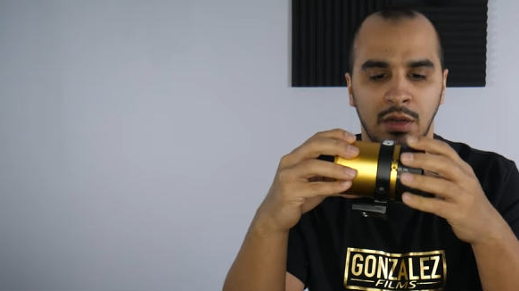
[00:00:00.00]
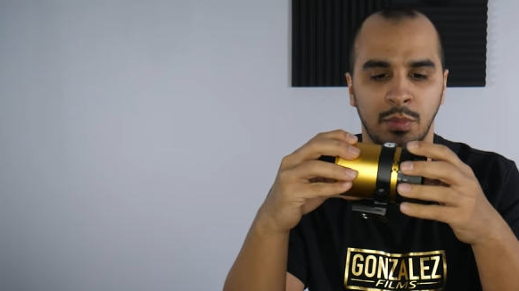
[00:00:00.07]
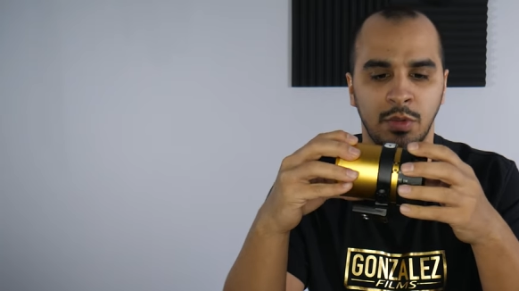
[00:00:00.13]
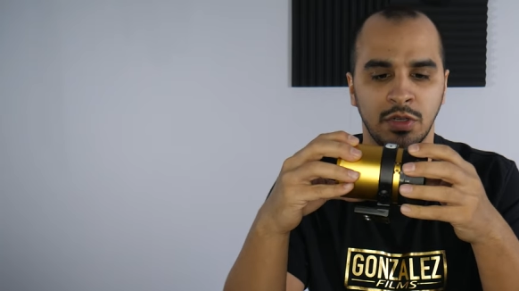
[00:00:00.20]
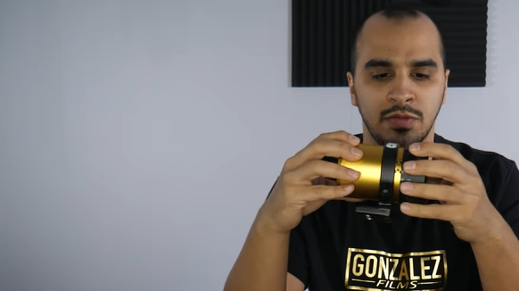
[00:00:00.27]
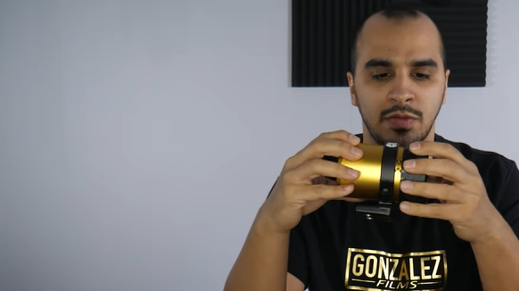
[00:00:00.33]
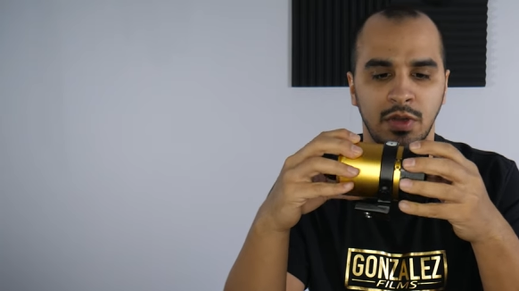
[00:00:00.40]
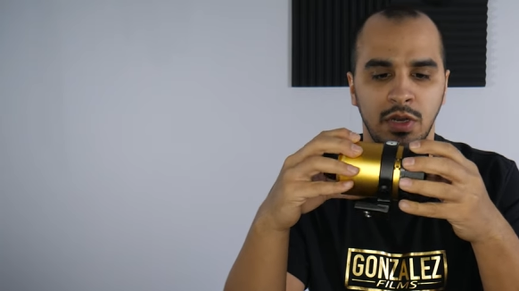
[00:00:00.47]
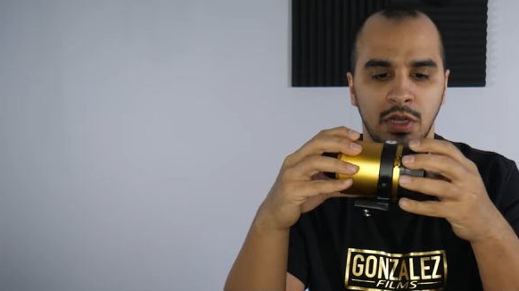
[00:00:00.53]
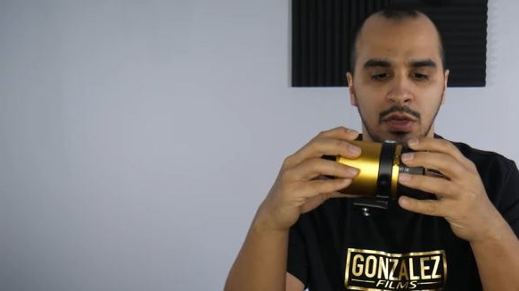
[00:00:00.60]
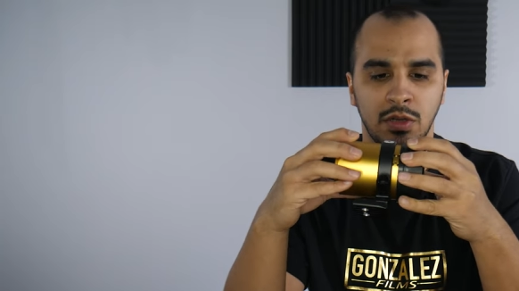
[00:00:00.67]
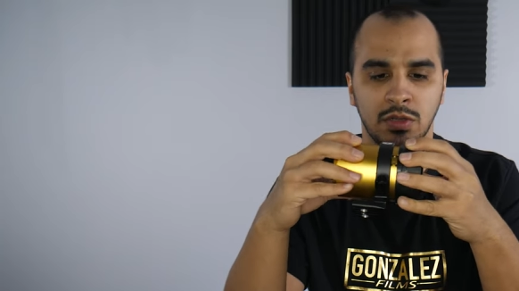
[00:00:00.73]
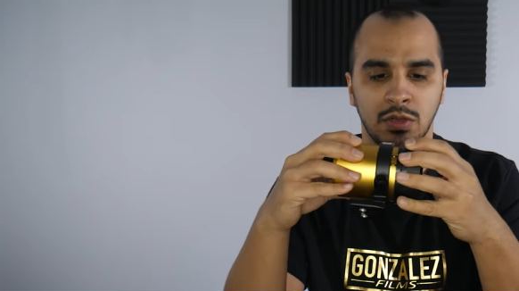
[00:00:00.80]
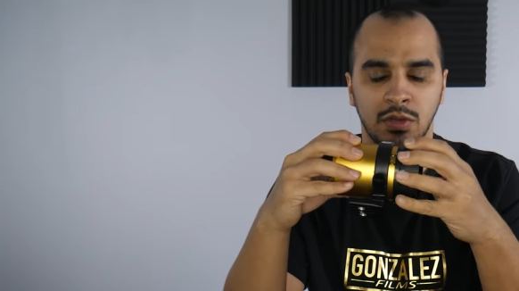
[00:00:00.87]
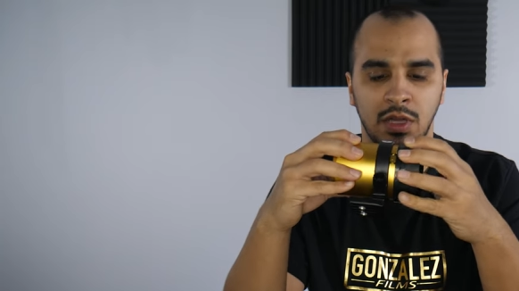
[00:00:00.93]
There's
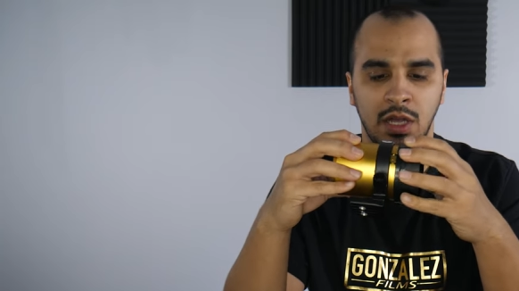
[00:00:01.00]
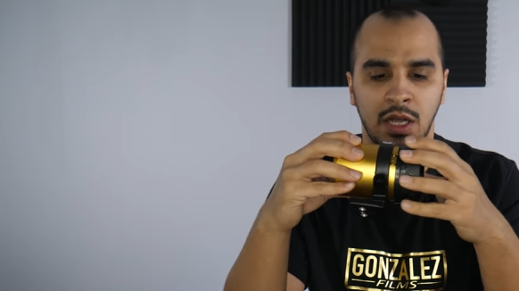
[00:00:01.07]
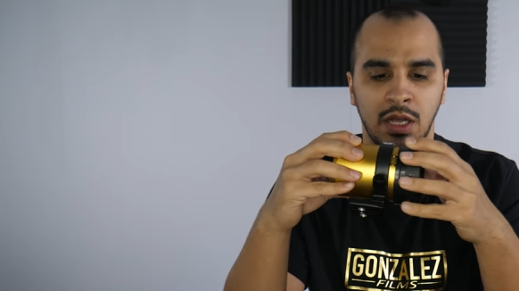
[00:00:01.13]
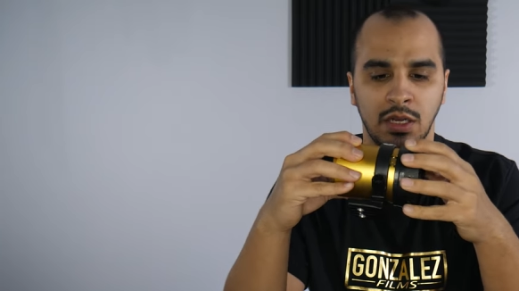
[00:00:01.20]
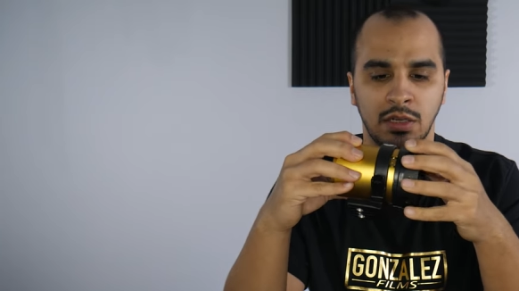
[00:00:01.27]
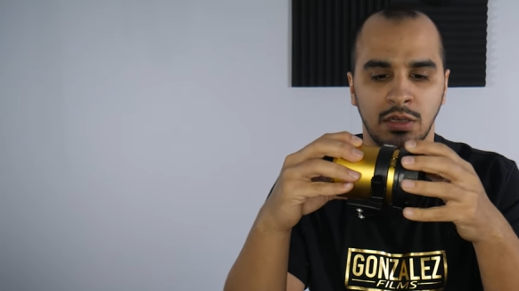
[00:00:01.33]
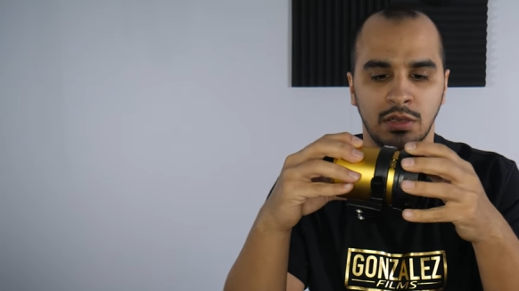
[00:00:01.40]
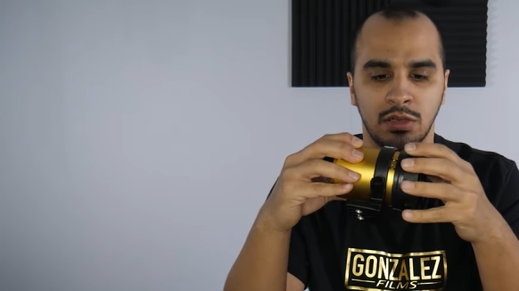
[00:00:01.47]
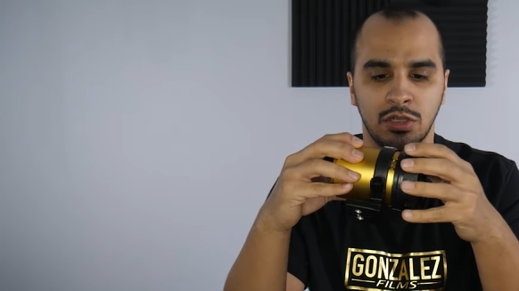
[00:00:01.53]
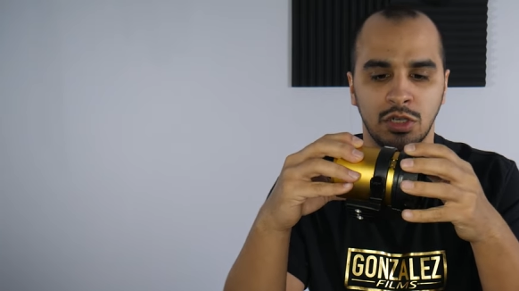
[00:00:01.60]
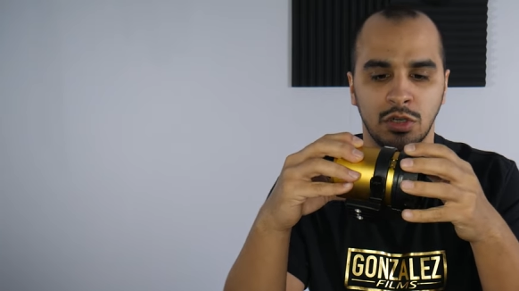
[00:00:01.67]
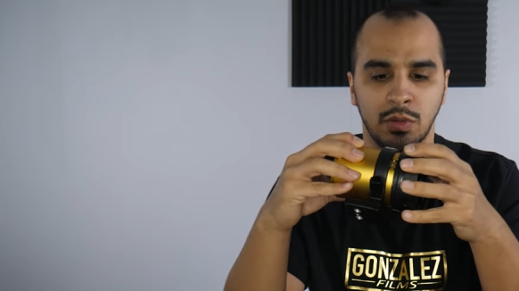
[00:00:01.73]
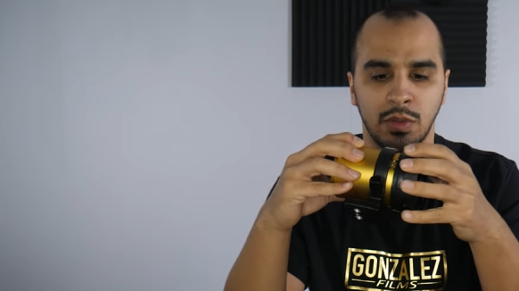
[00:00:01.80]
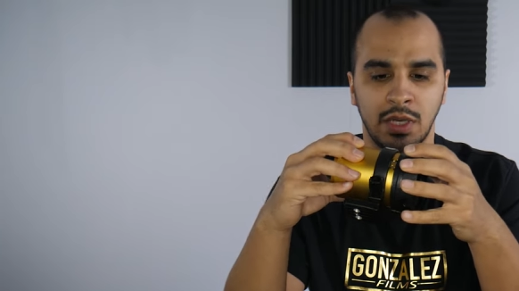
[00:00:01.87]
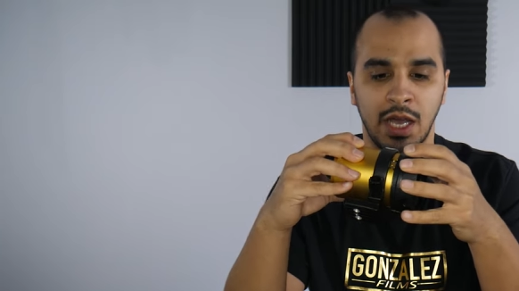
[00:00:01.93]
videos online
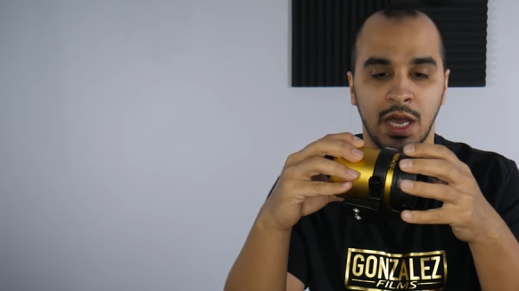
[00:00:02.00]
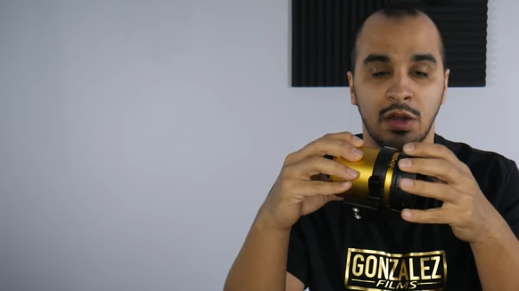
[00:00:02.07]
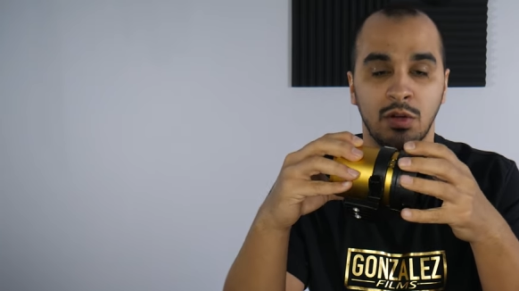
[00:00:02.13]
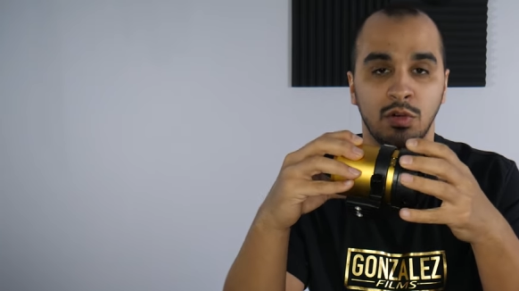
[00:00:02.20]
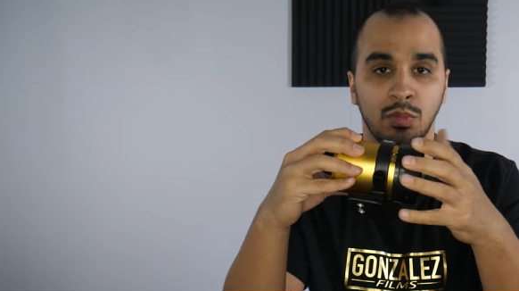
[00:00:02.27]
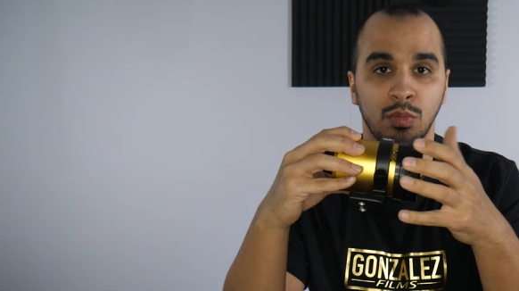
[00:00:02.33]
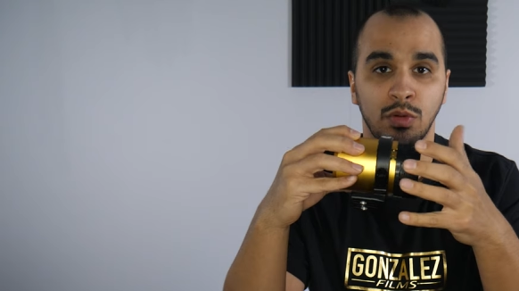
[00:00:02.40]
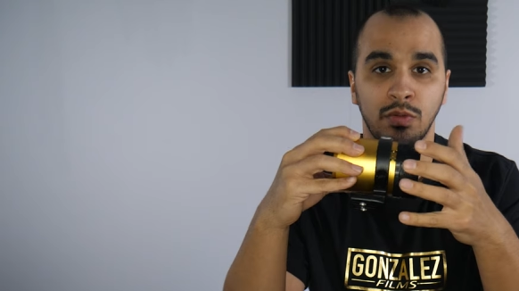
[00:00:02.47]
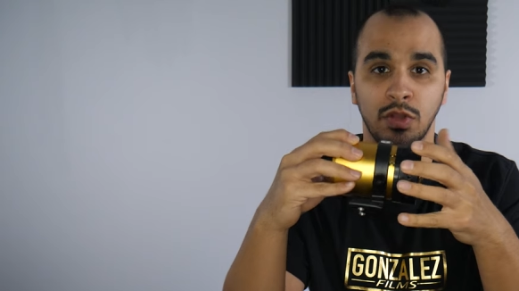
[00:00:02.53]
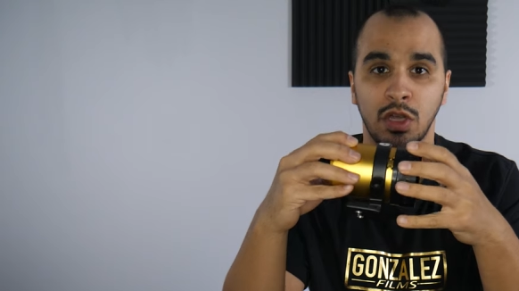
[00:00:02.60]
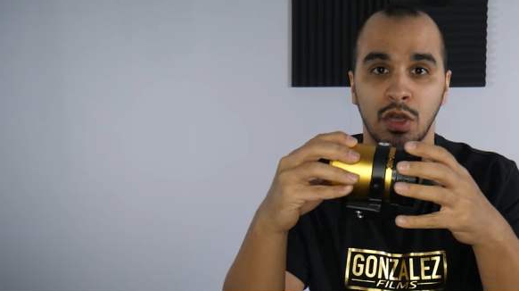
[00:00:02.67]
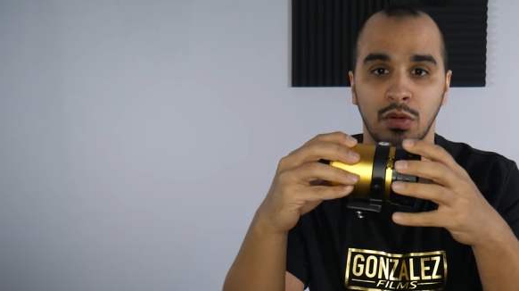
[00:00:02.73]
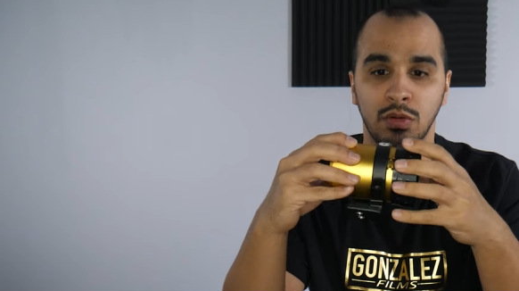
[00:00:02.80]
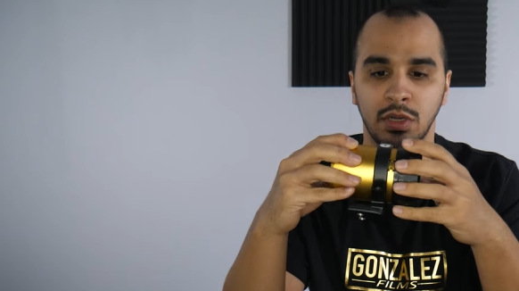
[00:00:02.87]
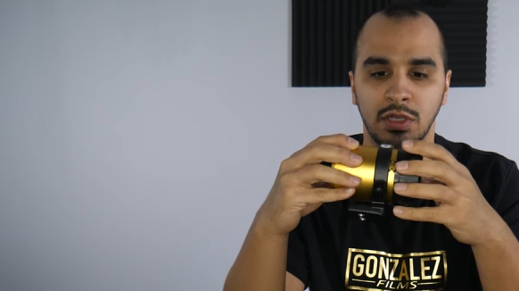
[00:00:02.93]
showing how to remove the
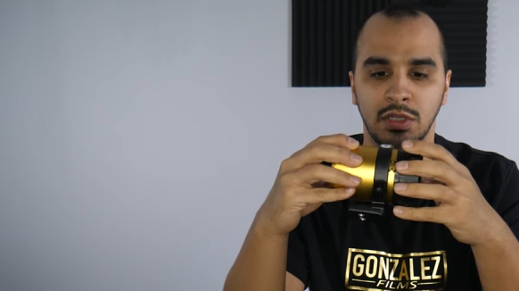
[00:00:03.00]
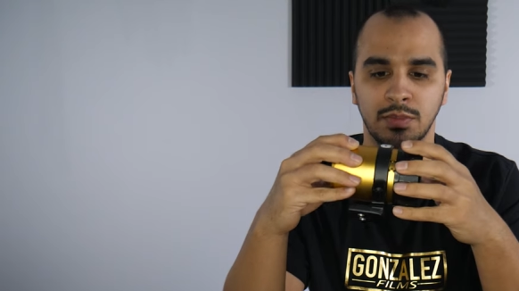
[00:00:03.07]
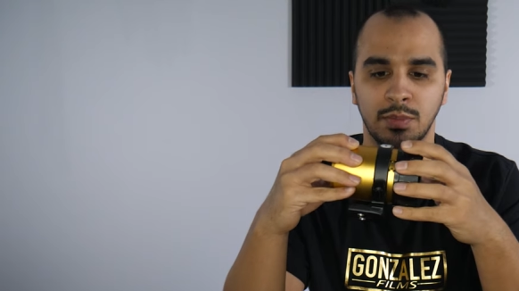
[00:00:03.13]
coatings,